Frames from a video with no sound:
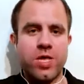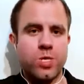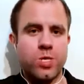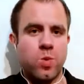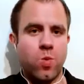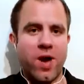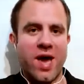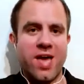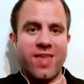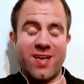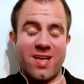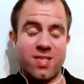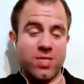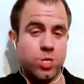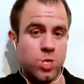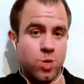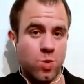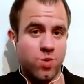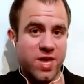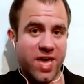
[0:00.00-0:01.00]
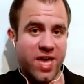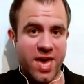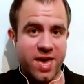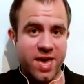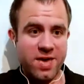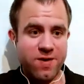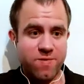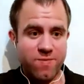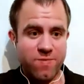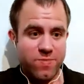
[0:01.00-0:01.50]
away, that's
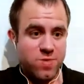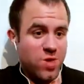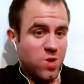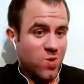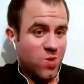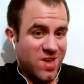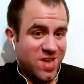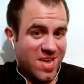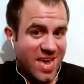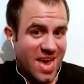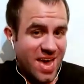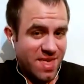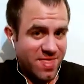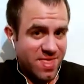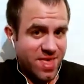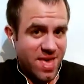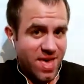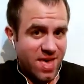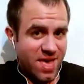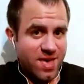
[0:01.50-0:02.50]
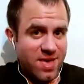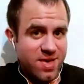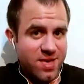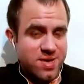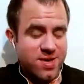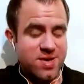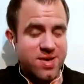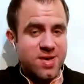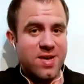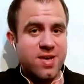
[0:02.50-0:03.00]
okay. You can get there.
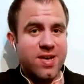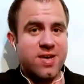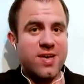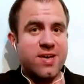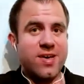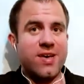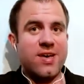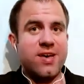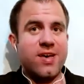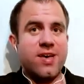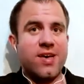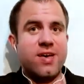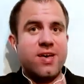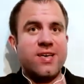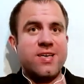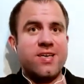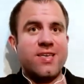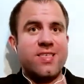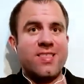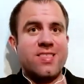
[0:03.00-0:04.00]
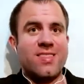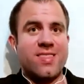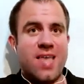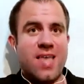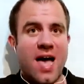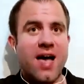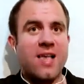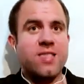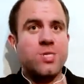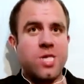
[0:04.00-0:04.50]

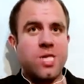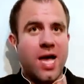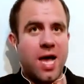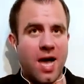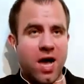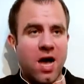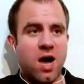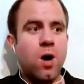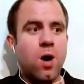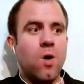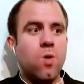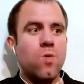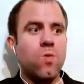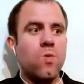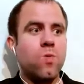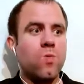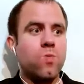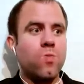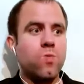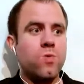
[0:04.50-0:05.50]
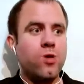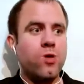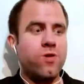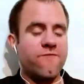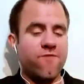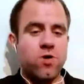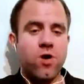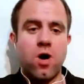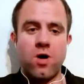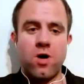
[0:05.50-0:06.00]
That's how you've
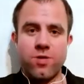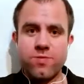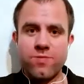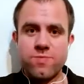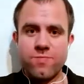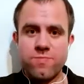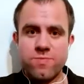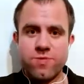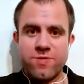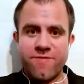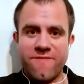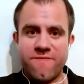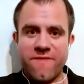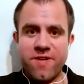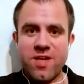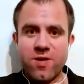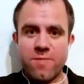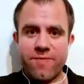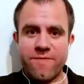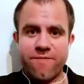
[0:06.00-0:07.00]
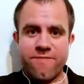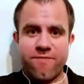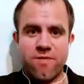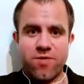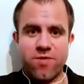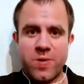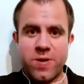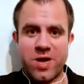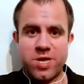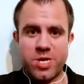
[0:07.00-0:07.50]
got to feel before
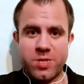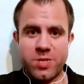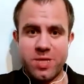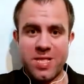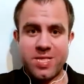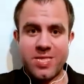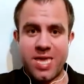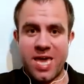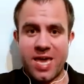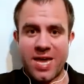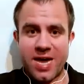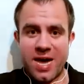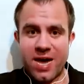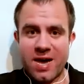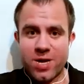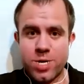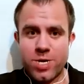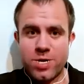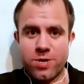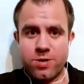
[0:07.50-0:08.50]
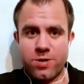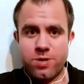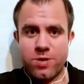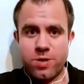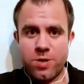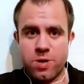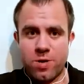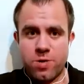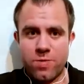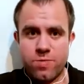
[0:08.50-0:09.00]
you actually take action.
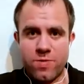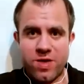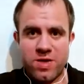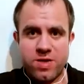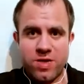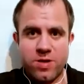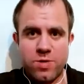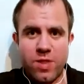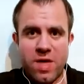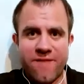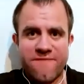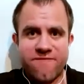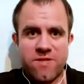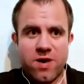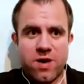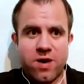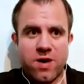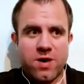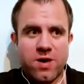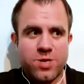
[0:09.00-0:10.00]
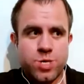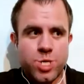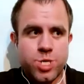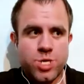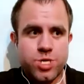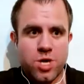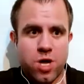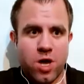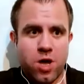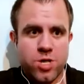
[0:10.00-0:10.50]
Like you never
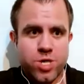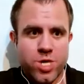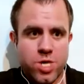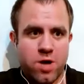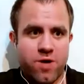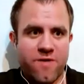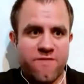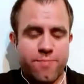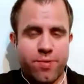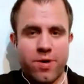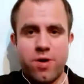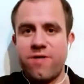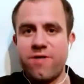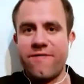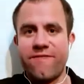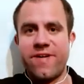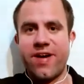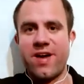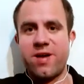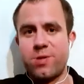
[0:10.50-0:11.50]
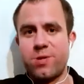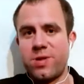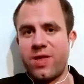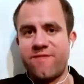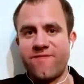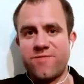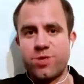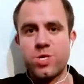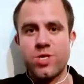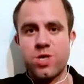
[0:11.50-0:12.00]
start off perfect. You
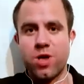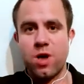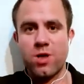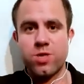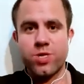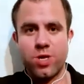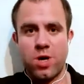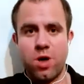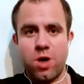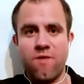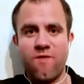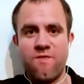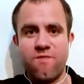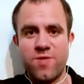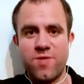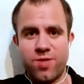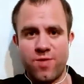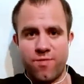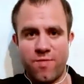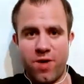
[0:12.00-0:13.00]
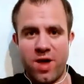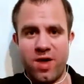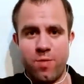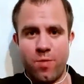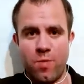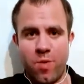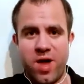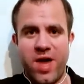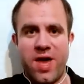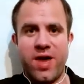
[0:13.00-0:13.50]
never start off with the right
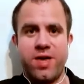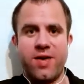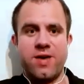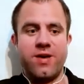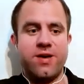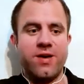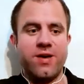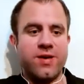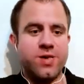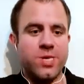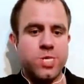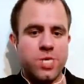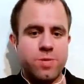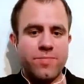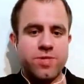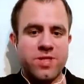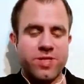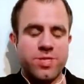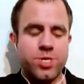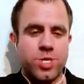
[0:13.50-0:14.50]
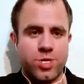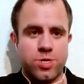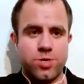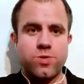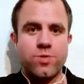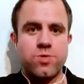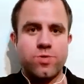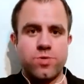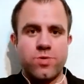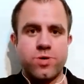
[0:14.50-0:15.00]
way. Similar
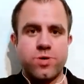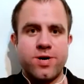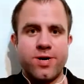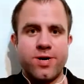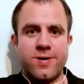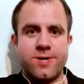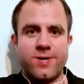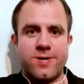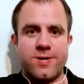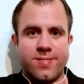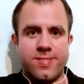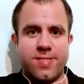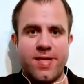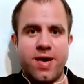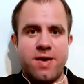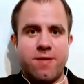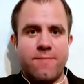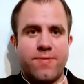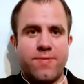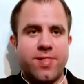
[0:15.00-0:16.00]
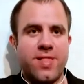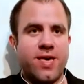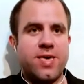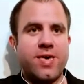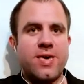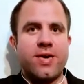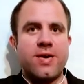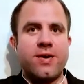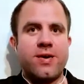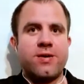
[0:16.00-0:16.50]
to like
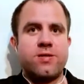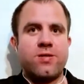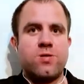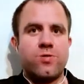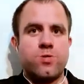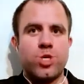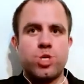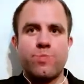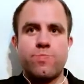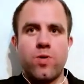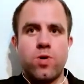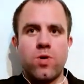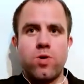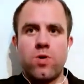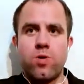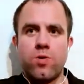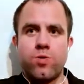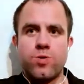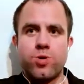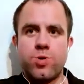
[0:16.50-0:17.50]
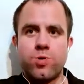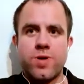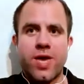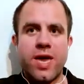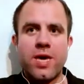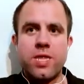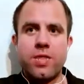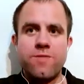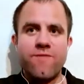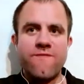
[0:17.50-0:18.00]
playing sport or
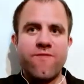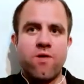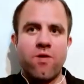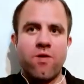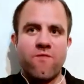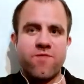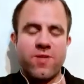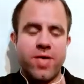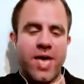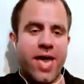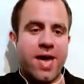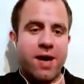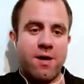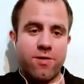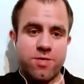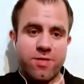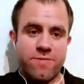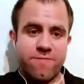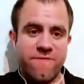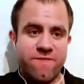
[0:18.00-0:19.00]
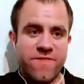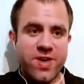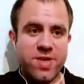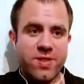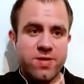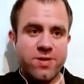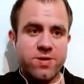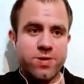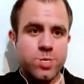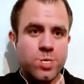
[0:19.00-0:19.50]
getting involved in like health and
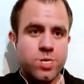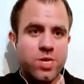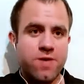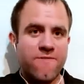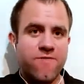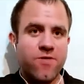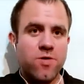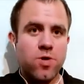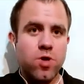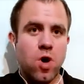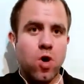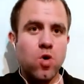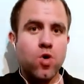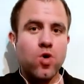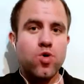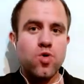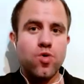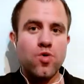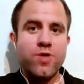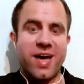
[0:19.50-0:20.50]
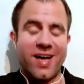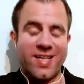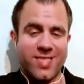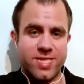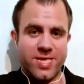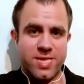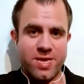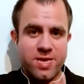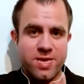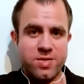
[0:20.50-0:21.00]
fitness. If you're not good at
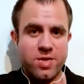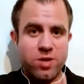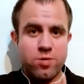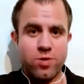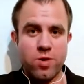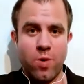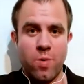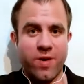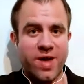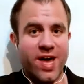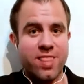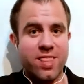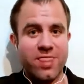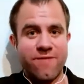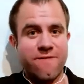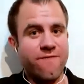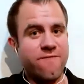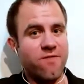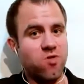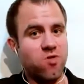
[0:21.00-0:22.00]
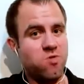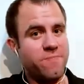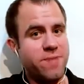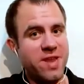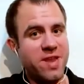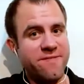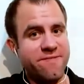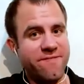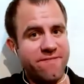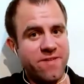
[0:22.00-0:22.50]
it, you don't get the full
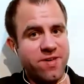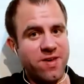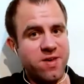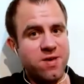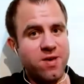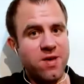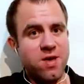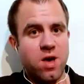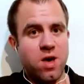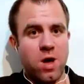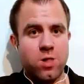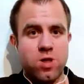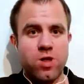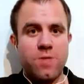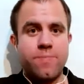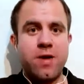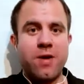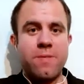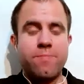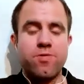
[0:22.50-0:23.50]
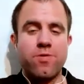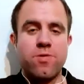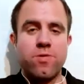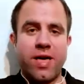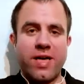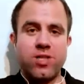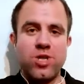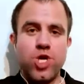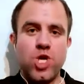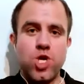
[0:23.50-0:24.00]
benefit. A lot of people
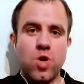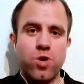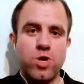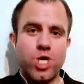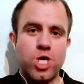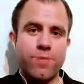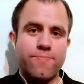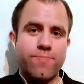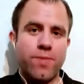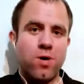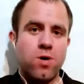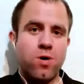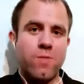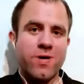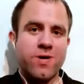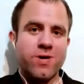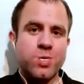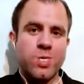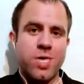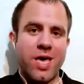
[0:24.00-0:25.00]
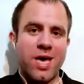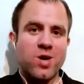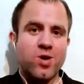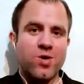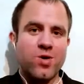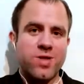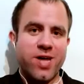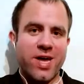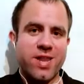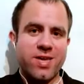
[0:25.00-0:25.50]
enjoy sport because they're
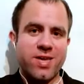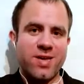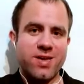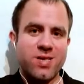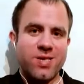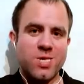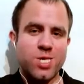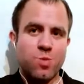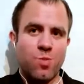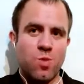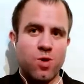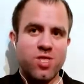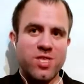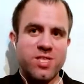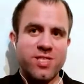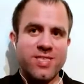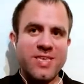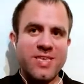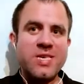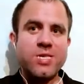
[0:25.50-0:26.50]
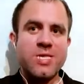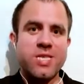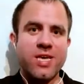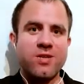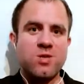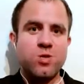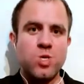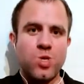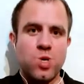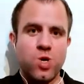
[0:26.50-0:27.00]
good at it. It's one of the least
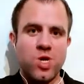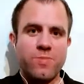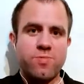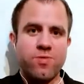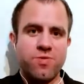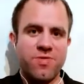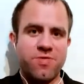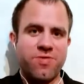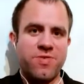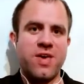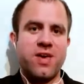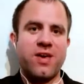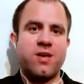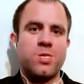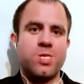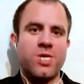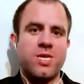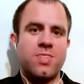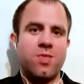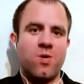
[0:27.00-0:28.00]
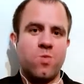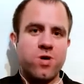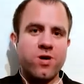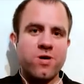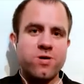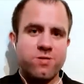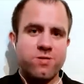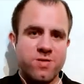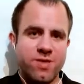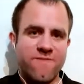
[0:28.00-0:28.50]
enjoyable things in the
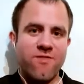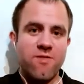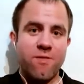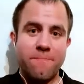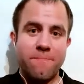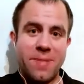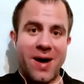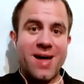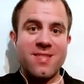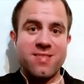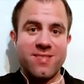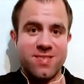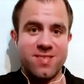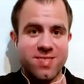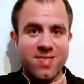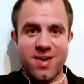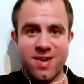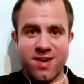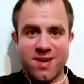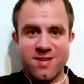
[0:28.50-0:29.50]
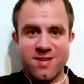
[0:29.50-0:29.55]
world if you're bad at the thing.